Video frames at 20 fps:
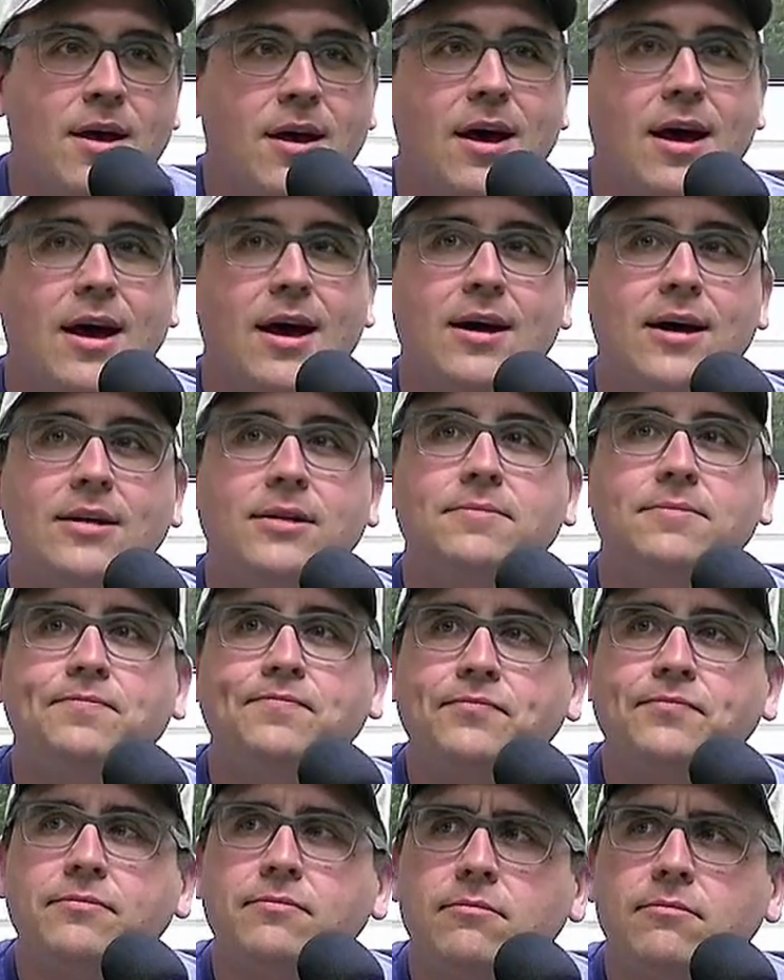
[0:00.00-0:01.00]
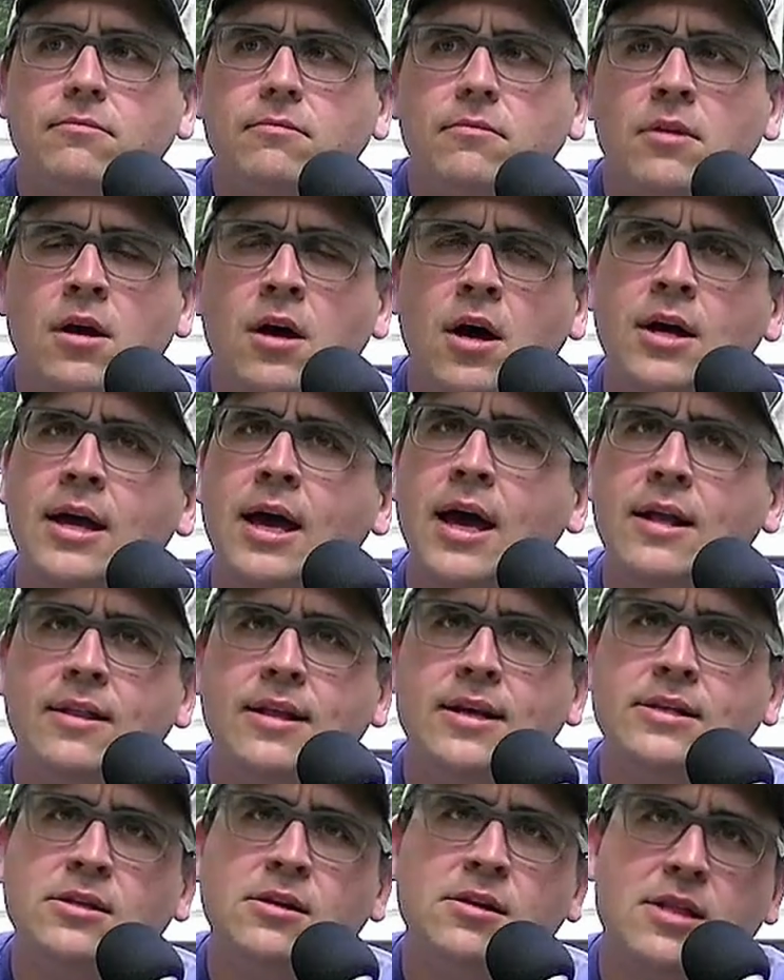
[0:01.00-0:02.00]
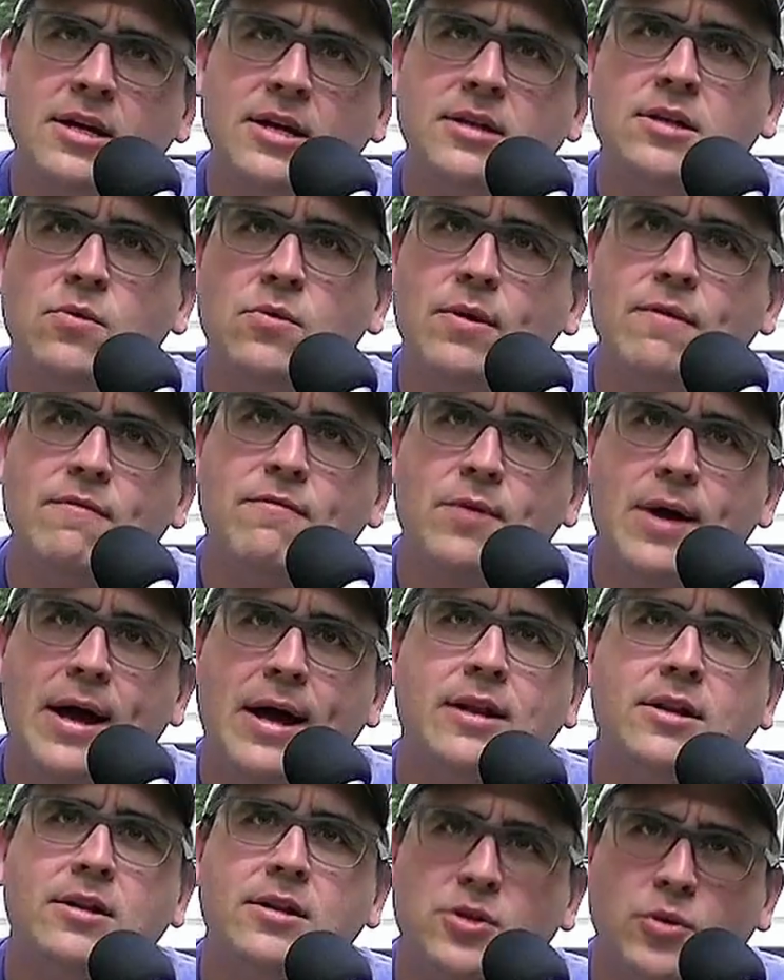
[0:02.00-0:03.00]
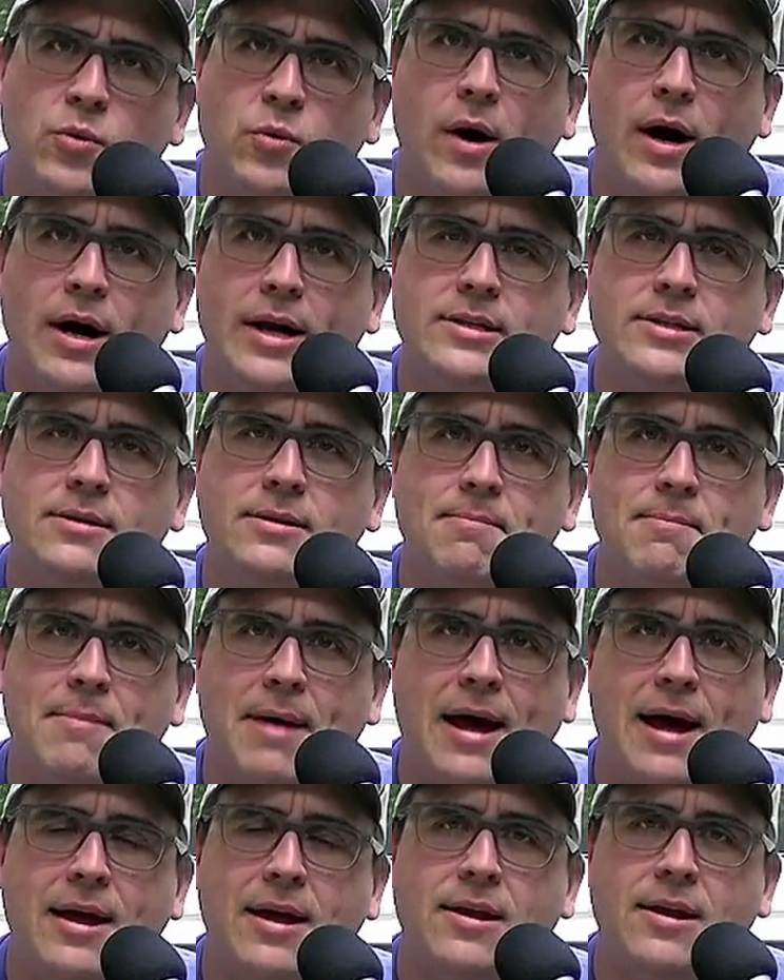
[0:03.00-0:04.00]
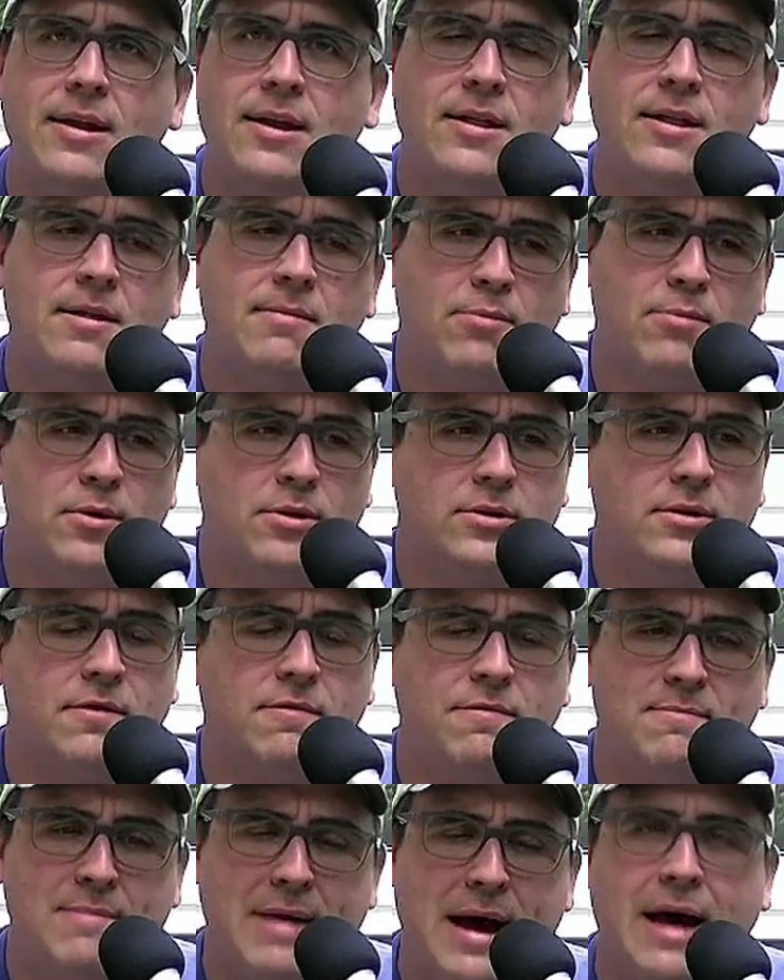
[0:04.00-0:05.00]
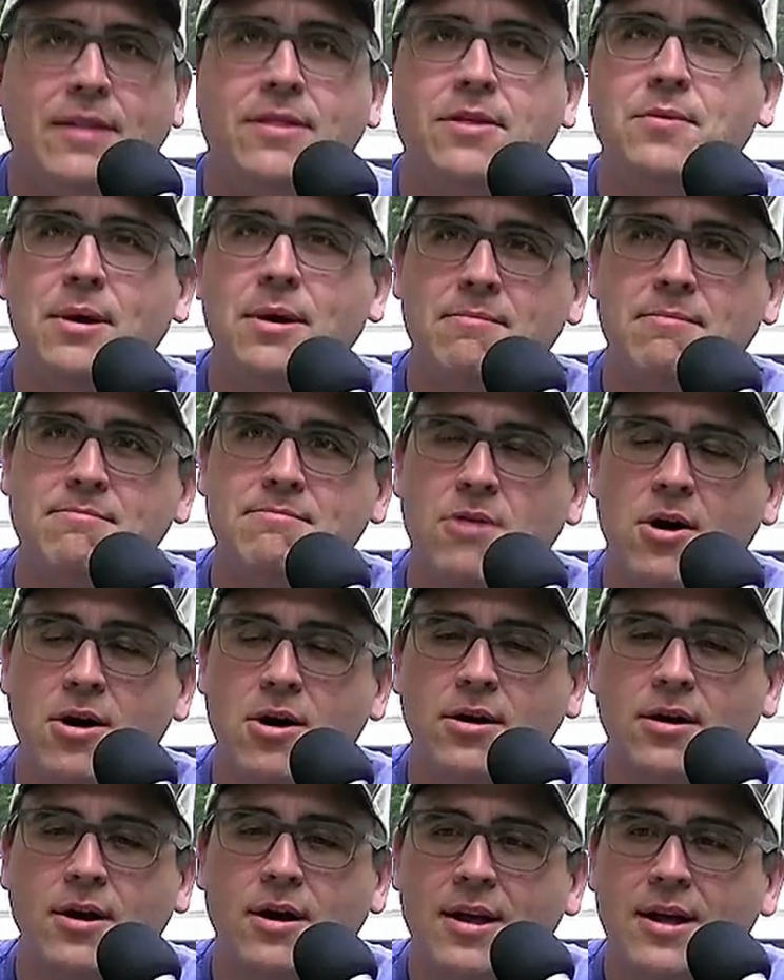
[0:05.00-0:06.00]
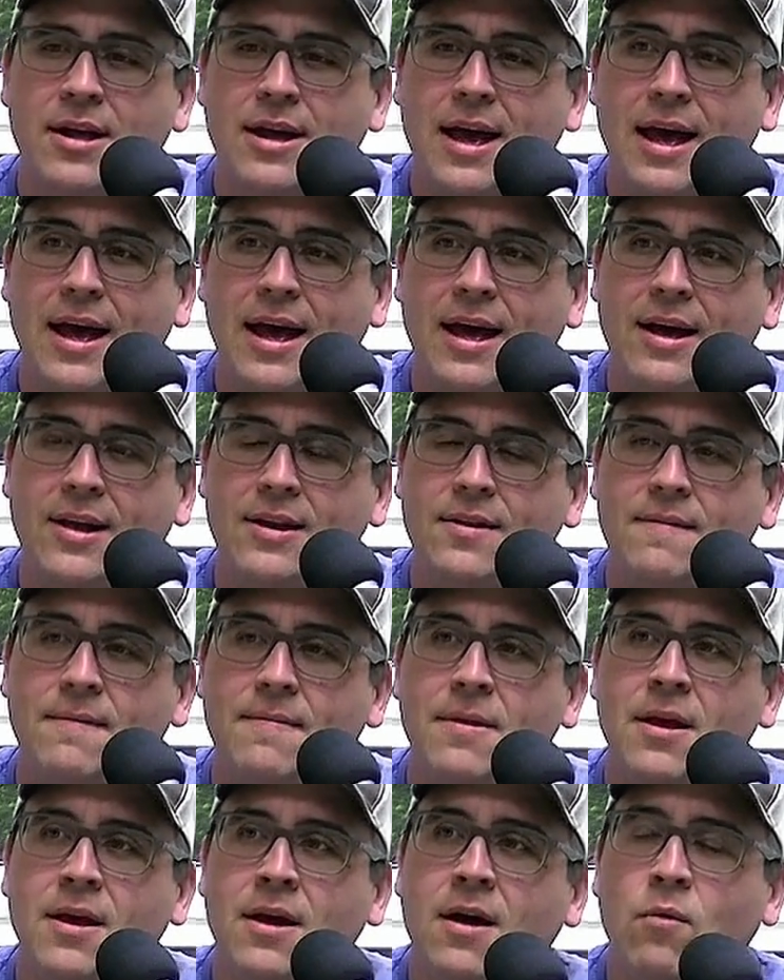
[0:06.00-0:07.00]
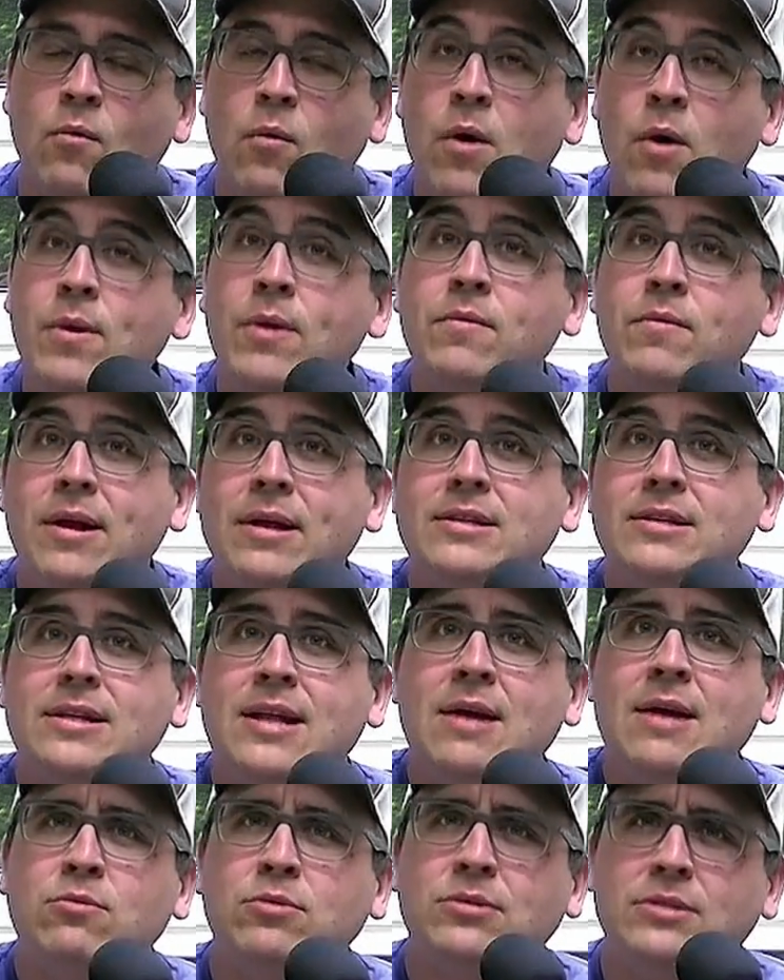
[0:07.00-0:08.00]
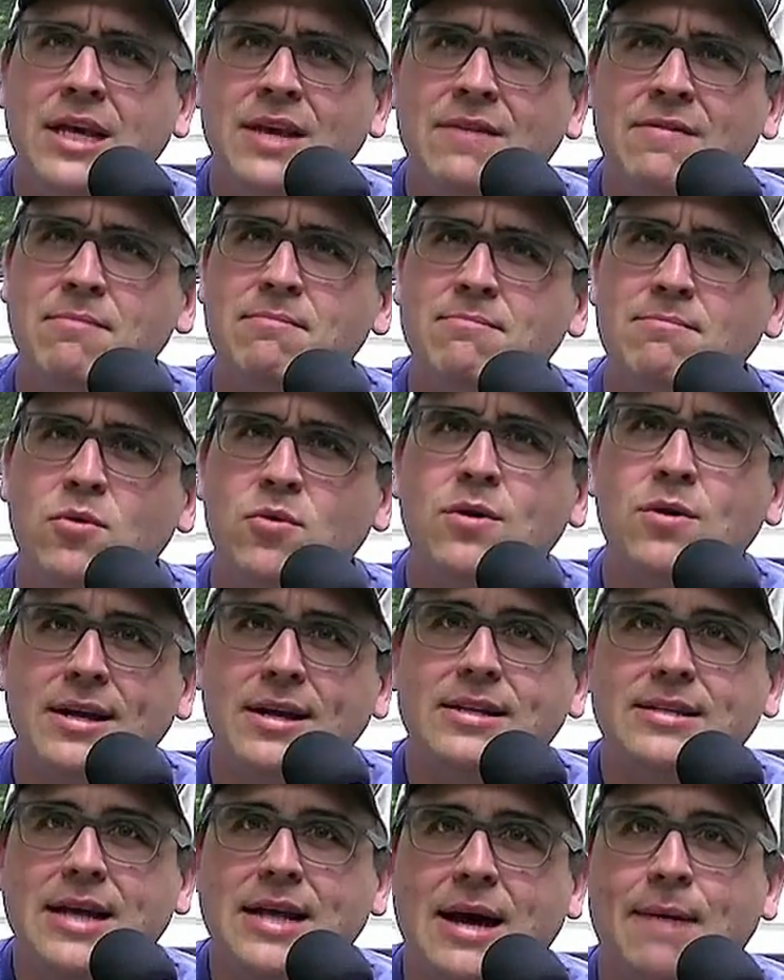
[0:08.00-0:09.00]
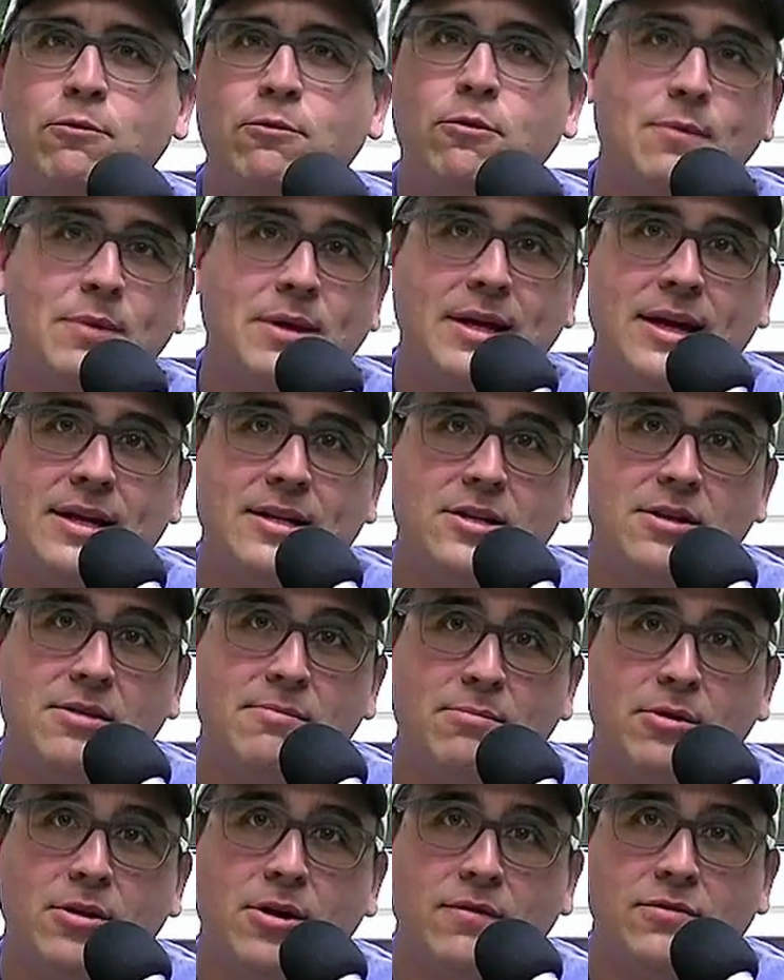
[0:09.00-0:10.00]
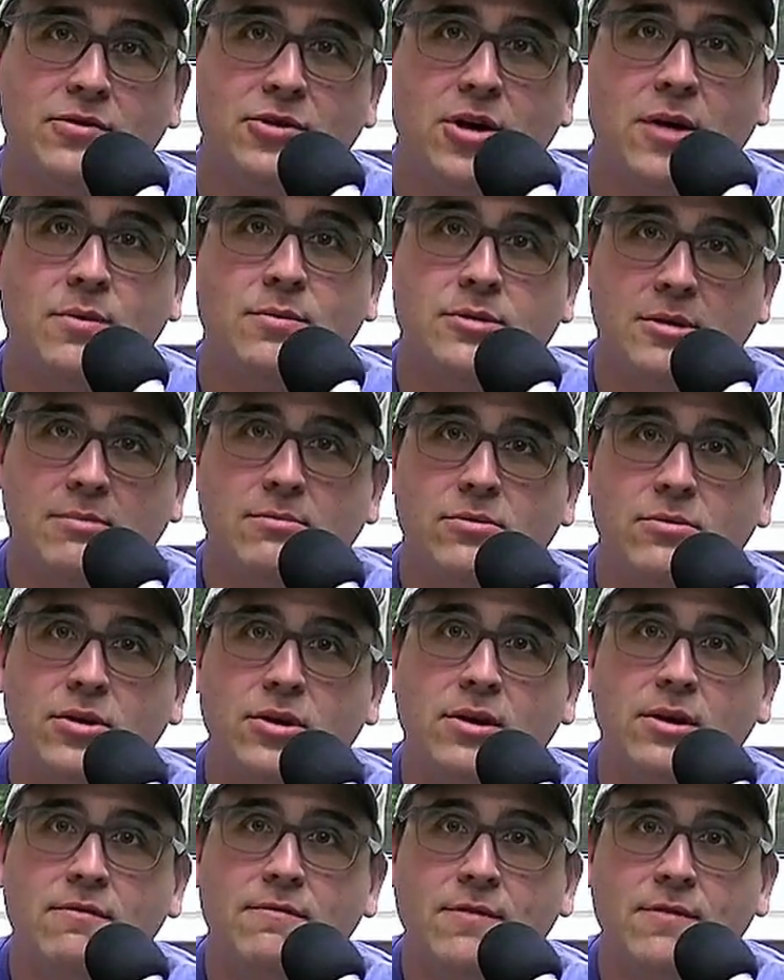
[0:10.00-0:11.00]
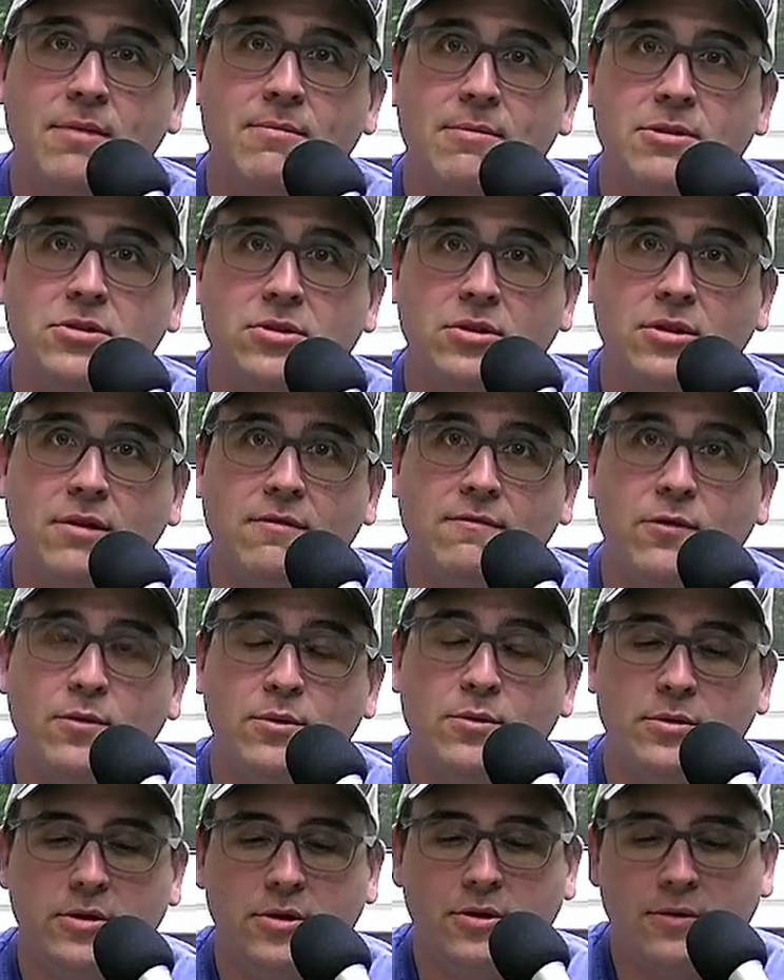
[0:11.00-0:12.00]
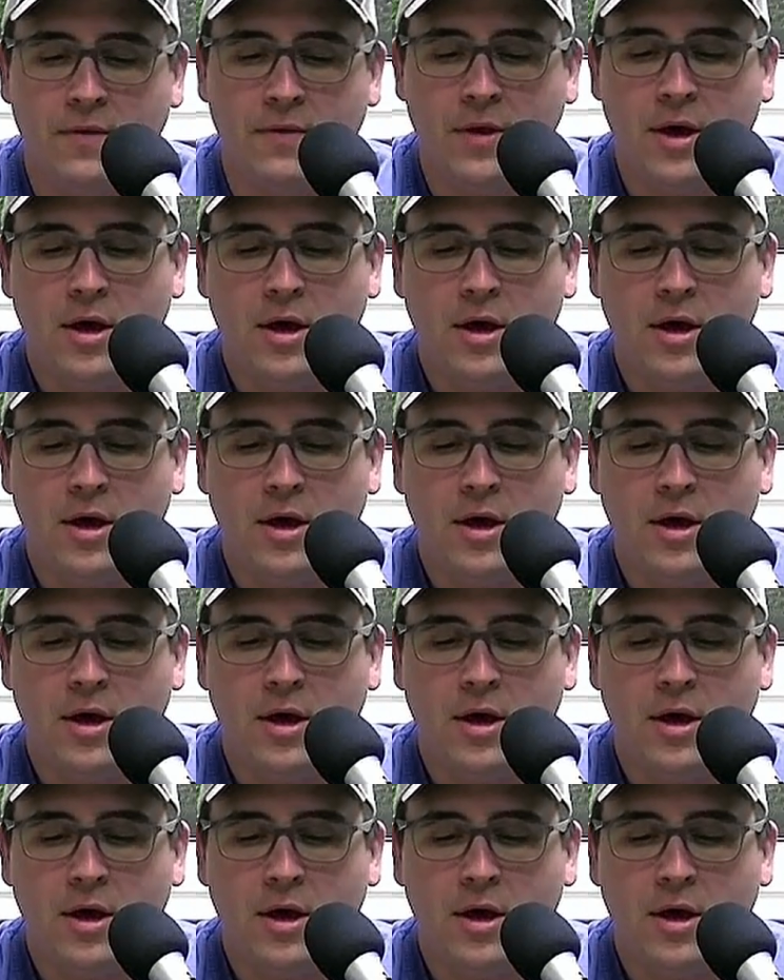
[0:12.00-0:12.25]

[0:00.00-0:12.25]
And again, these are things that we've read twice in the books of Matthew and Mark. And what we read today, we'll see even more in depth when we get to the book of John, which I'm very much looking forward to.